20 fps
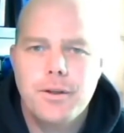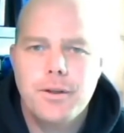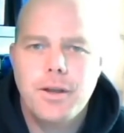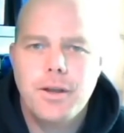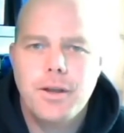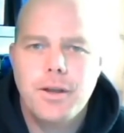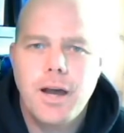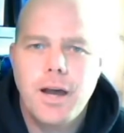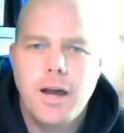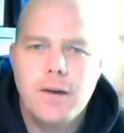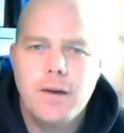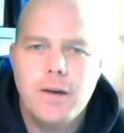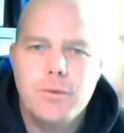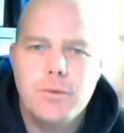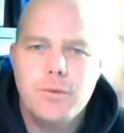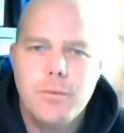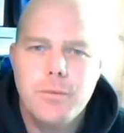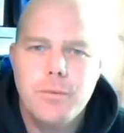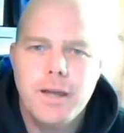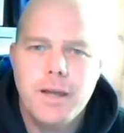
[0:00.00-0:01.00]
how do we
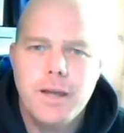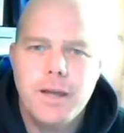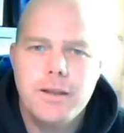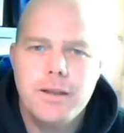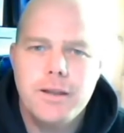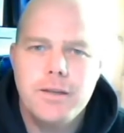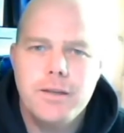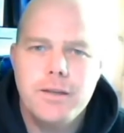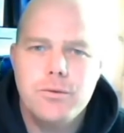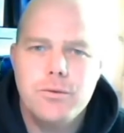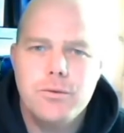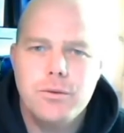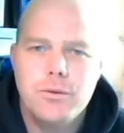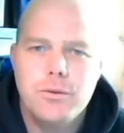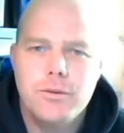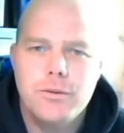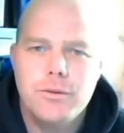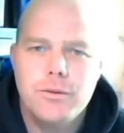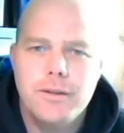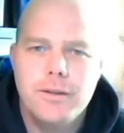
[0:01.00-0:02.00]
make these
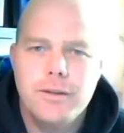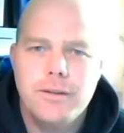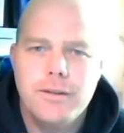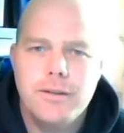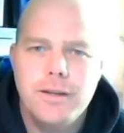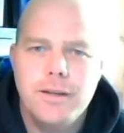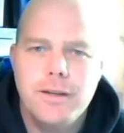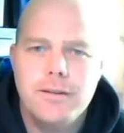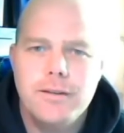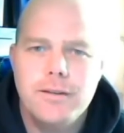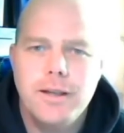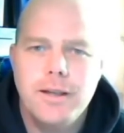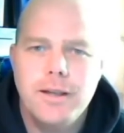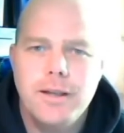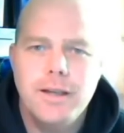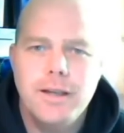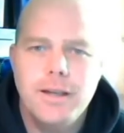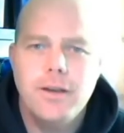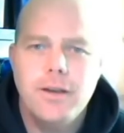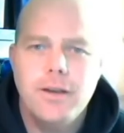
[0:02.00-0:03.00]
resources
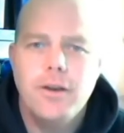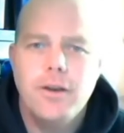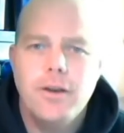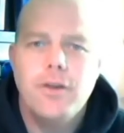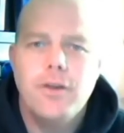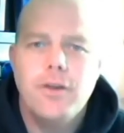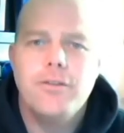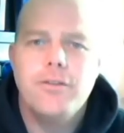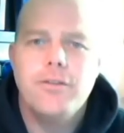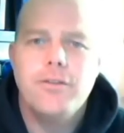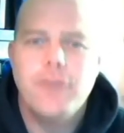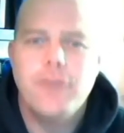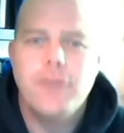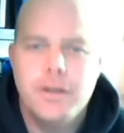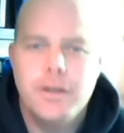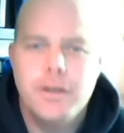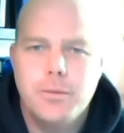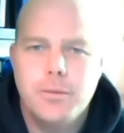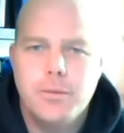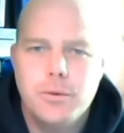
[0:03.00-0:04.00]
easily
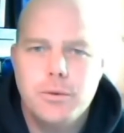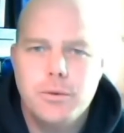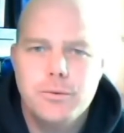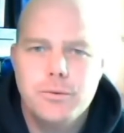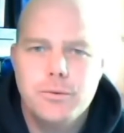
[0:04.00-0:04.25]
findable